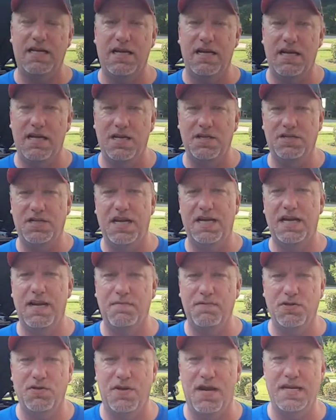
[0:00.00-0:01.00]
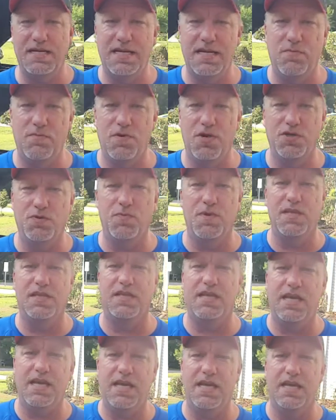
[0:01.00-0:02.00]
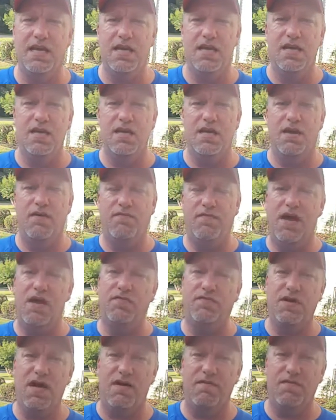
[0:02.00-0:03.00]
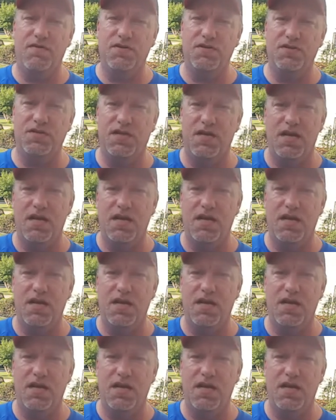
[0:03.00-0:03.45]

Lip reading: the second episode I did was with the valve covers.